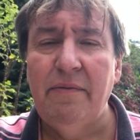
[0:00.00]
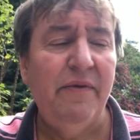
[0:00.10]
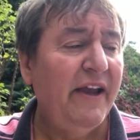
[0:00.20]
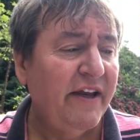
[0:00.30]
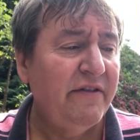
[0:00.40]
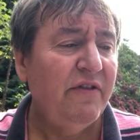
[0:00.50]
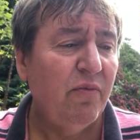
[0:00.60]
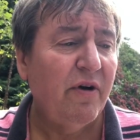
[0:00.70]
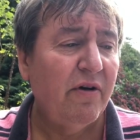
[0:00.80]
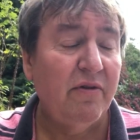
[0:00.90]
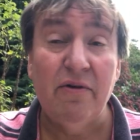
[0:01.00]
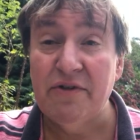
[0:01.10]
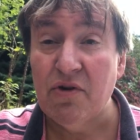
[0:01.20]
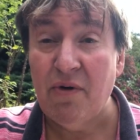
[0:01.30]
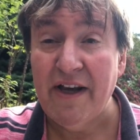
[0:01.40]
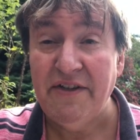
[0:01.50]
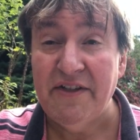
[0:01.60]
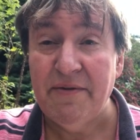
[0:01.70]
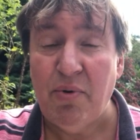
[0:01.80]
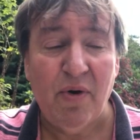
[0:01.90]
The end of the world looks quite
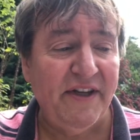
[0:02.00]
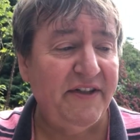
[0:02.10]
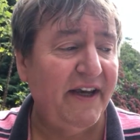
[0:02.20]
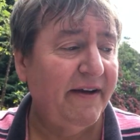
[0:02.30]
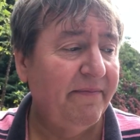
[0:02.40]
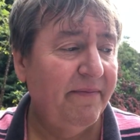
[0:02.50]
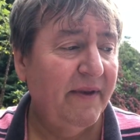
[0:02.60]
disappointing.